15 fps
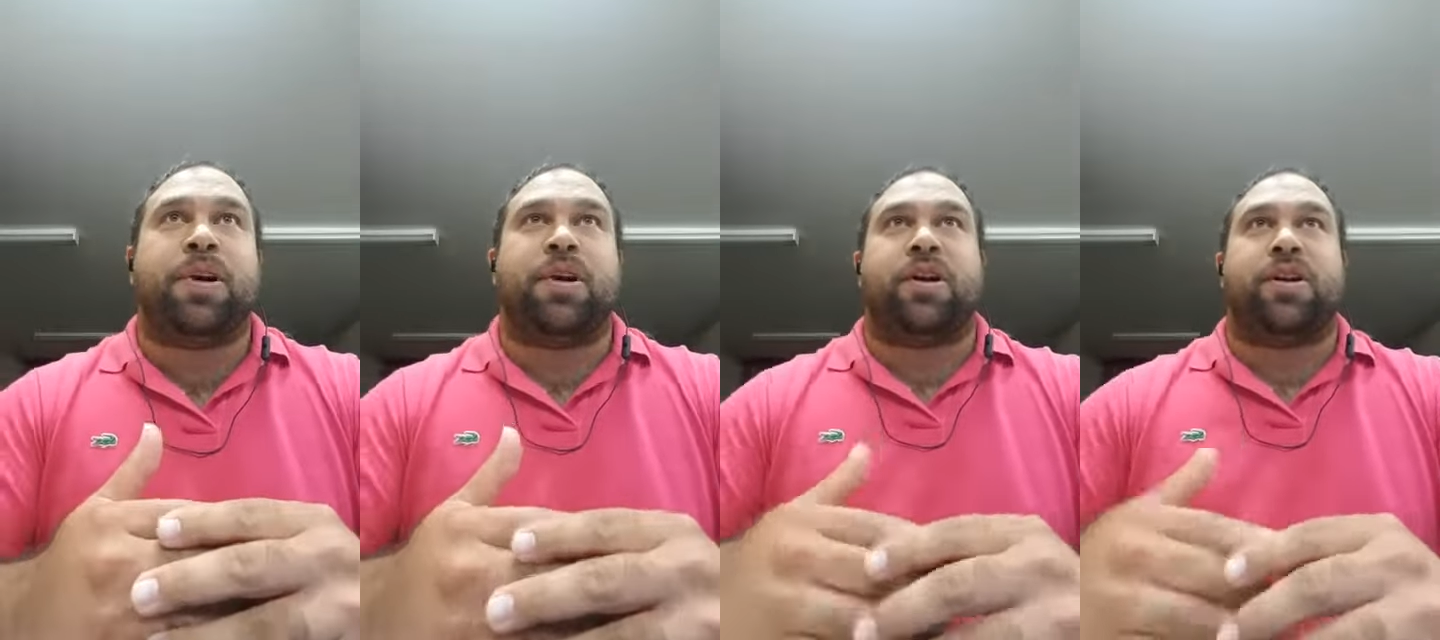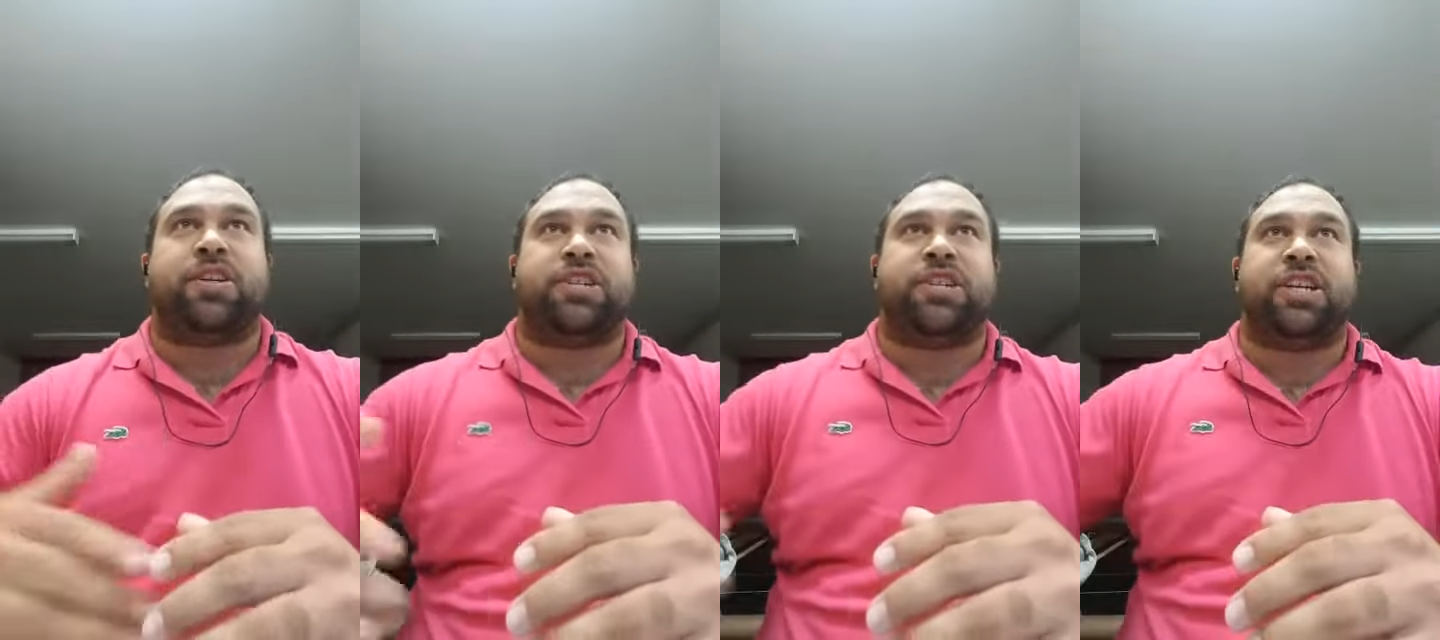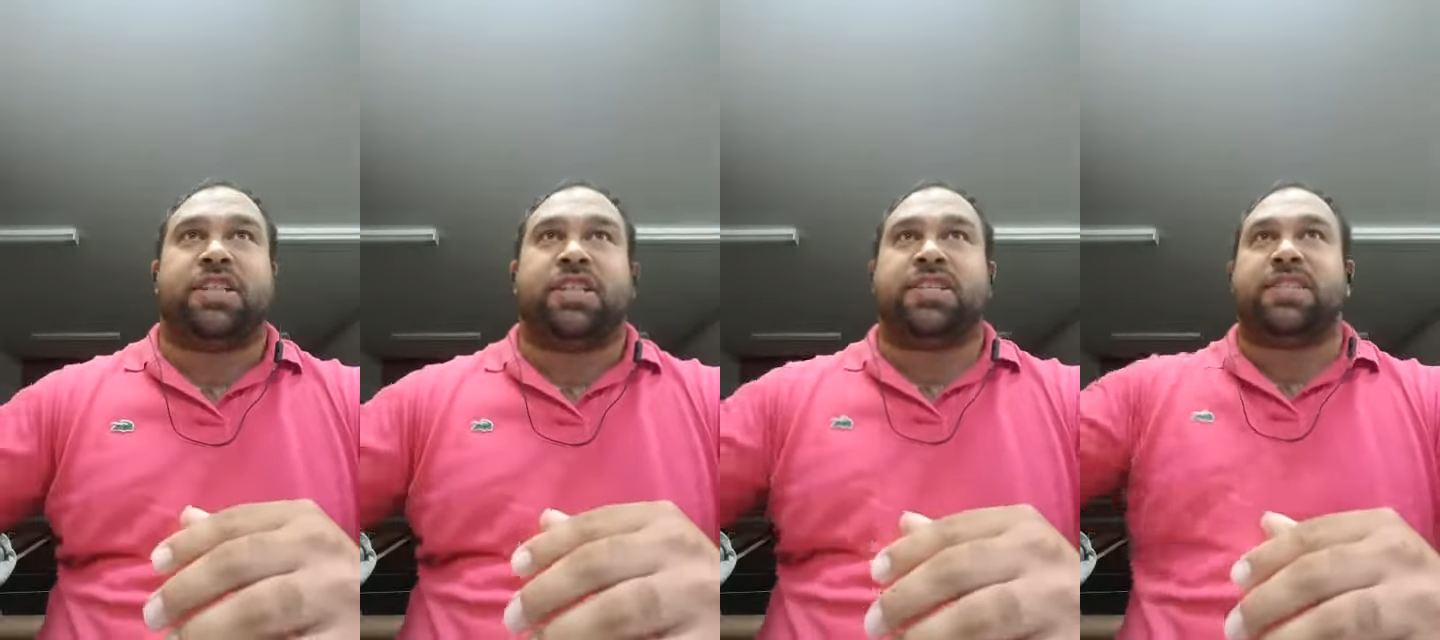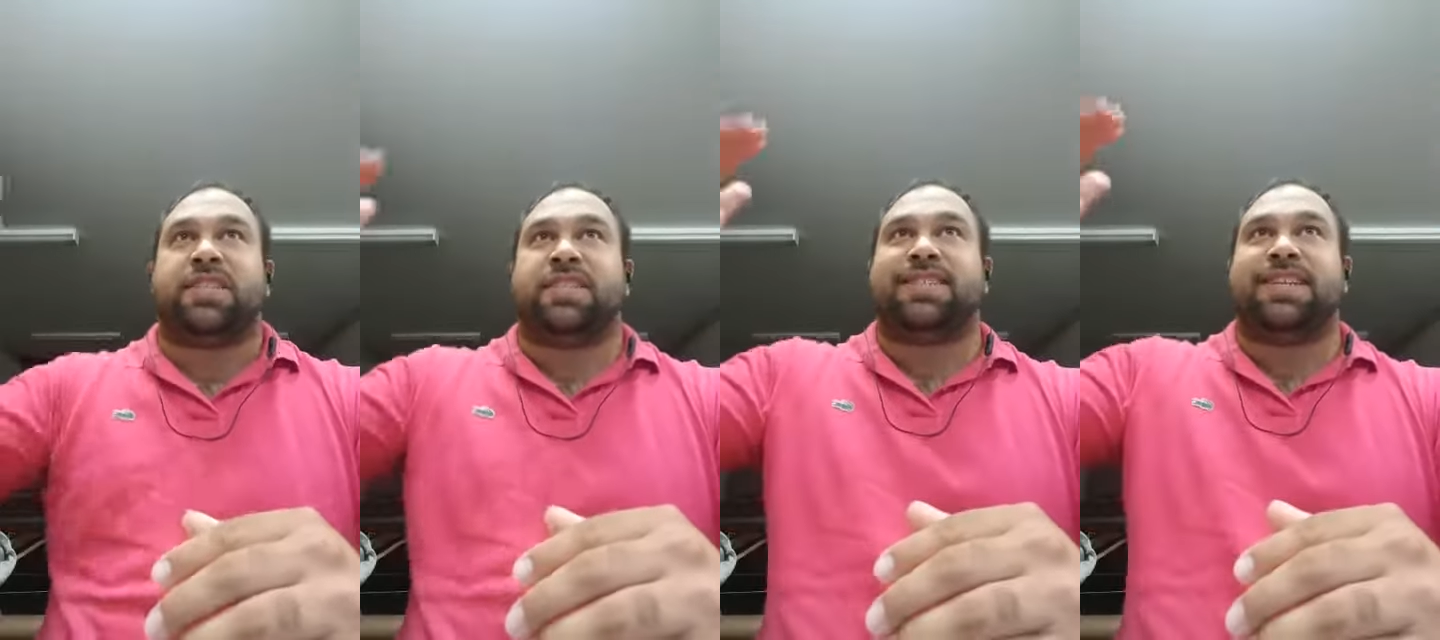oh shit, there's a
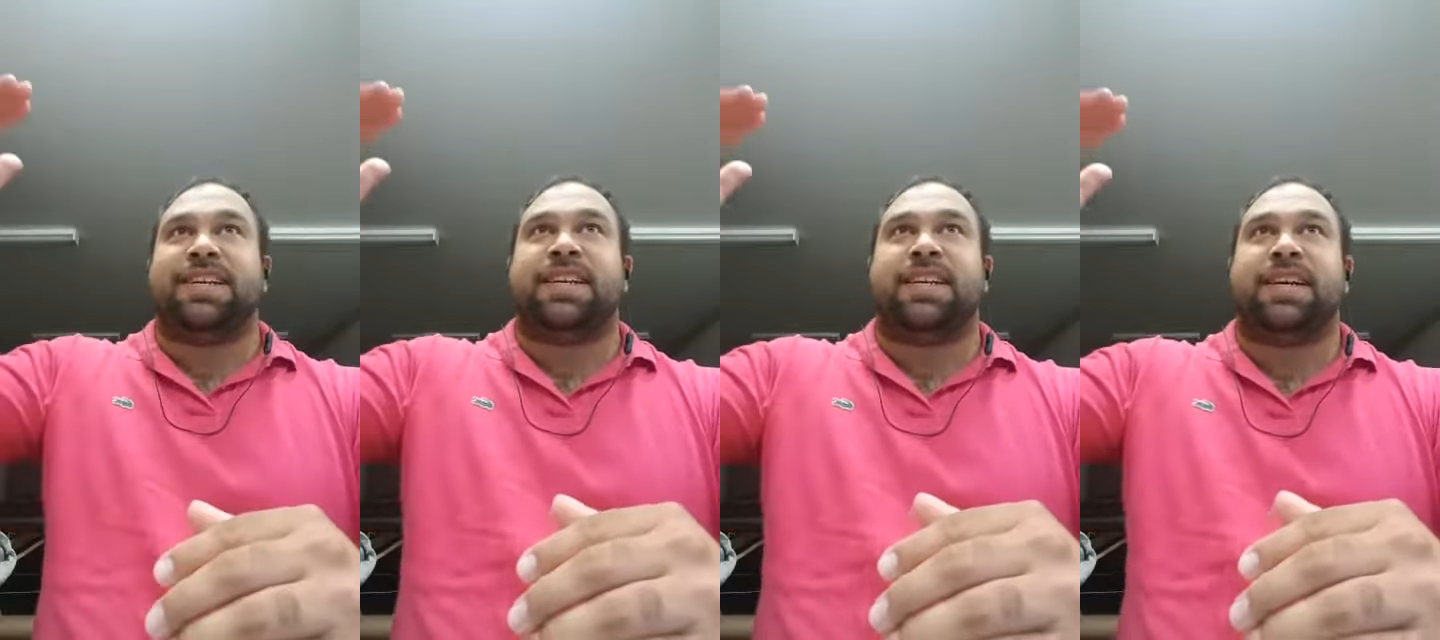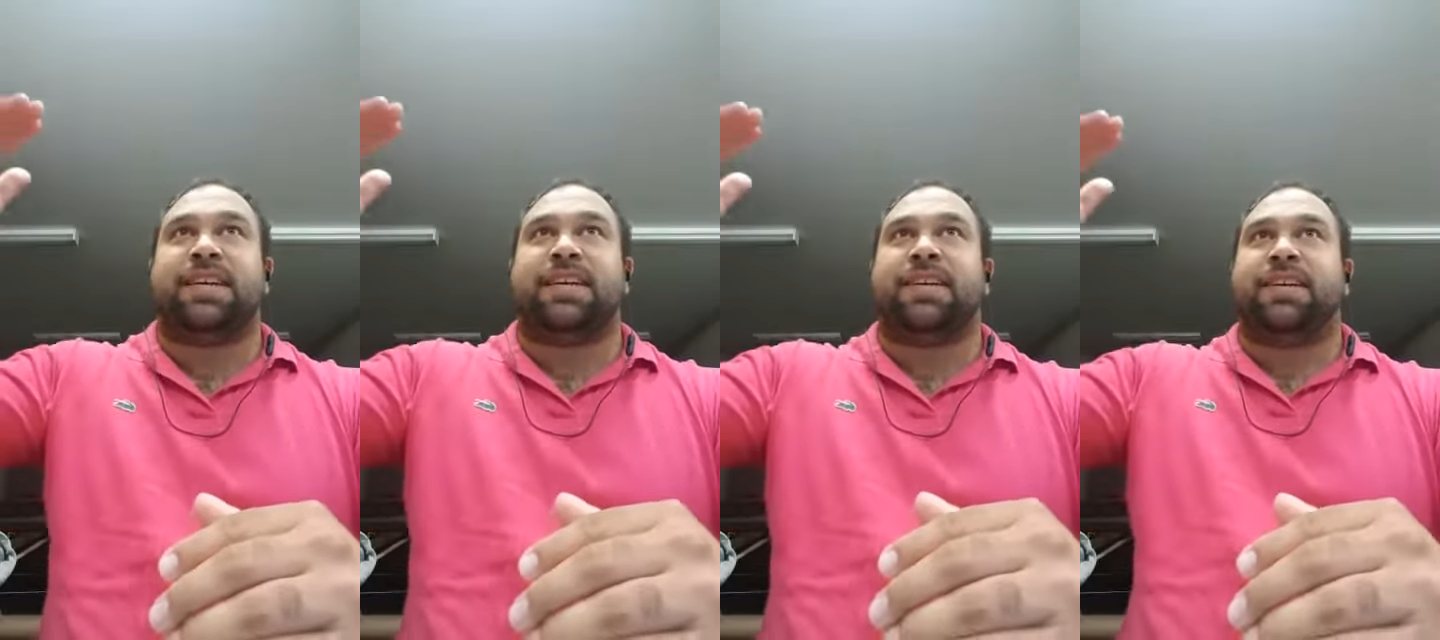ceiling.